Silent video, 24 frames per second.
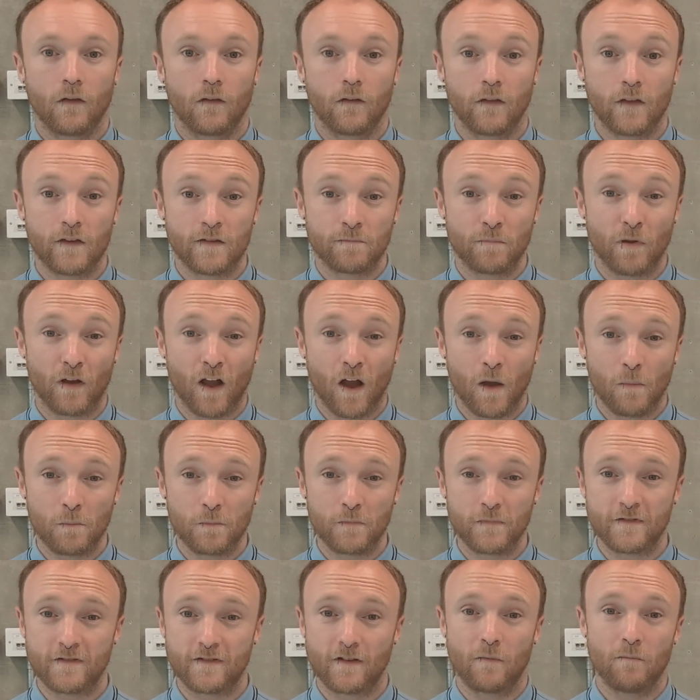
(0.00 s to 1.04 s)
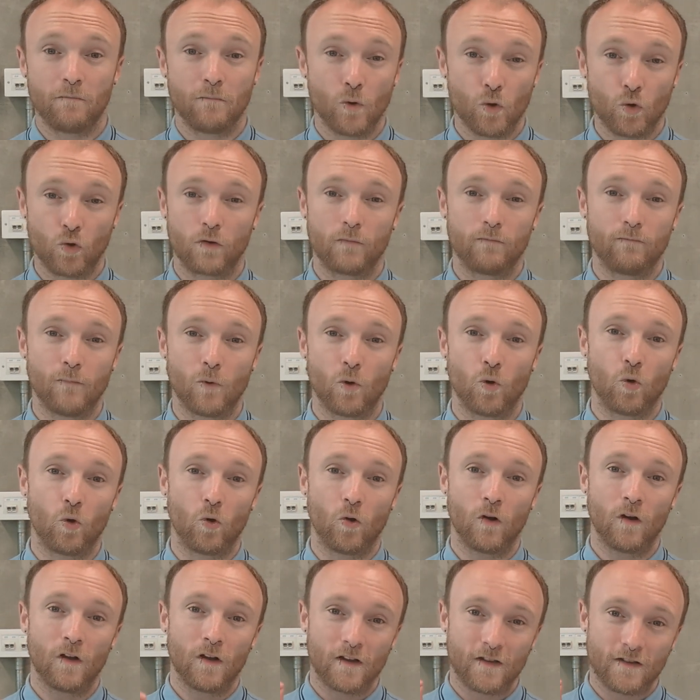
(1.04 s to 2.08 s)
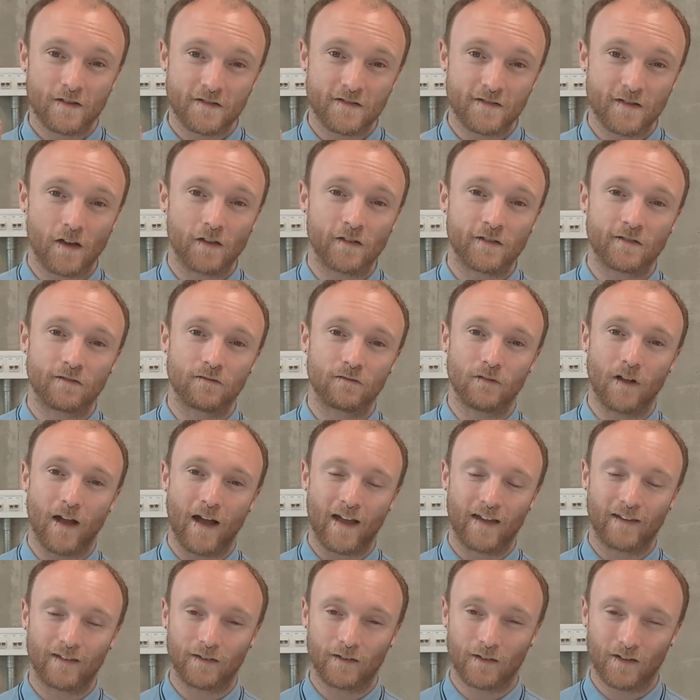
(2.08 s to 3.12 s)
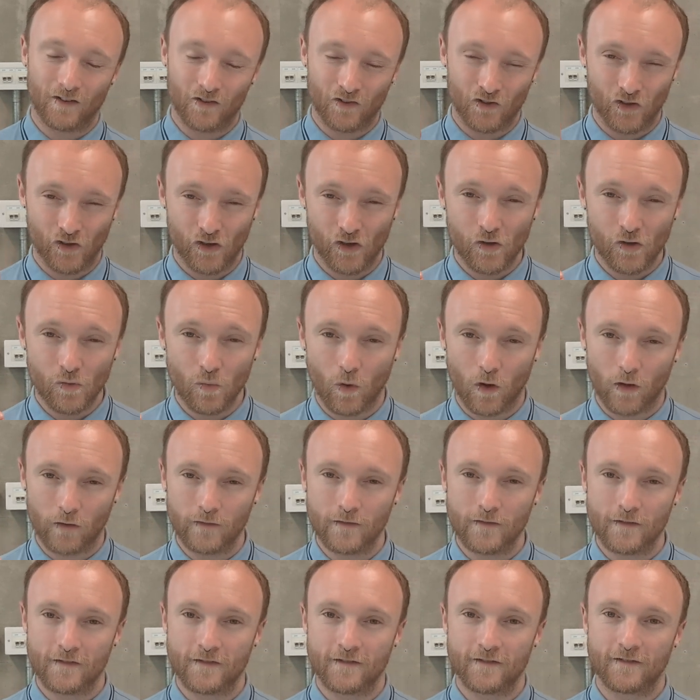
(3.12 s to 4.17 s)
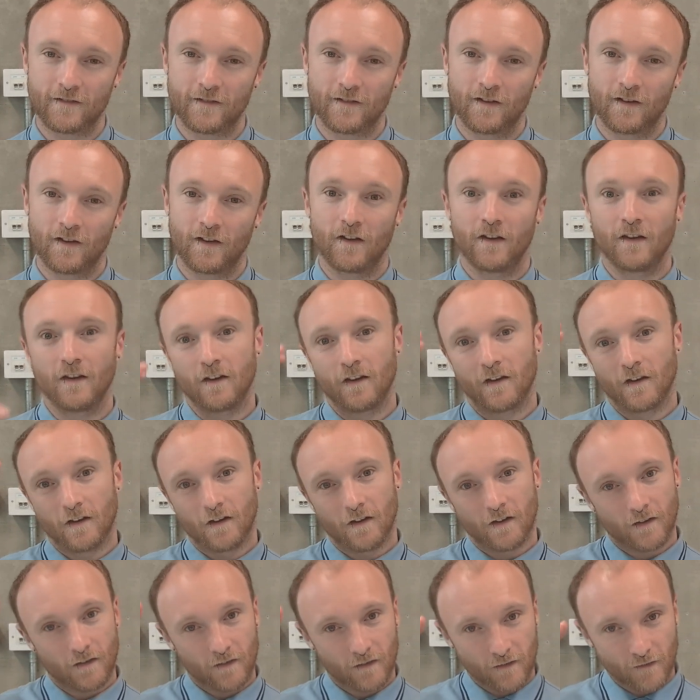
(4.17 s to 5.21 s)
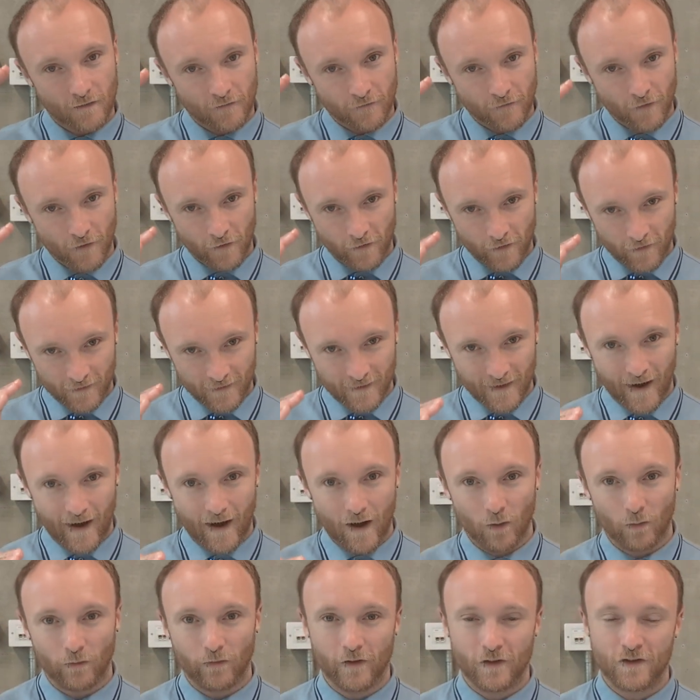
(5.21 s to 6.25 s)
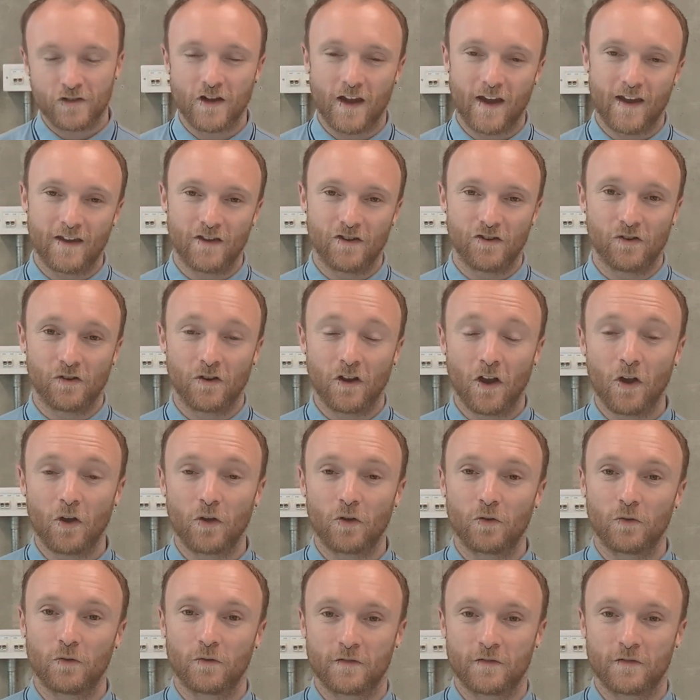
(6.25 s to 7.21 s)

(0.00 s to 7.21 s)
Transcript: This becomes more and more subtle and nuanced the further down the chain you go.